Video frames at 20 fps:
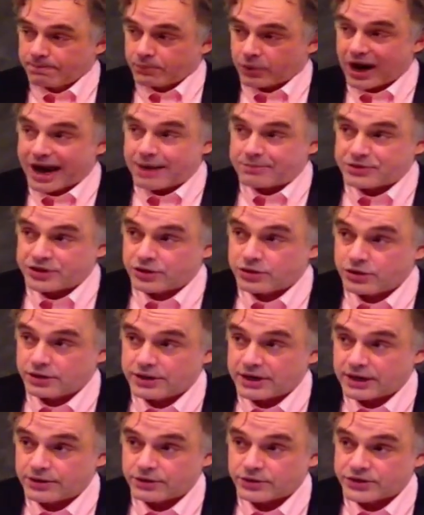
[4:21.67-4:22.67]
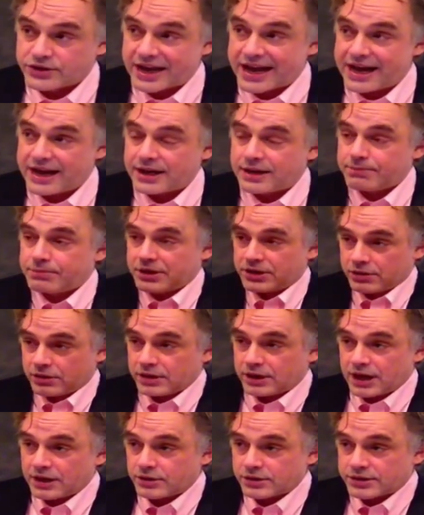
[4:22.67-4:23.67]
perhaps you couldn't understand it, but you
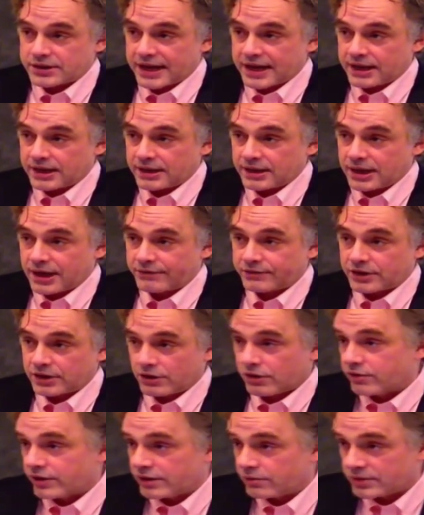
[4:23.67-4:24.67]
could understand it enough to know that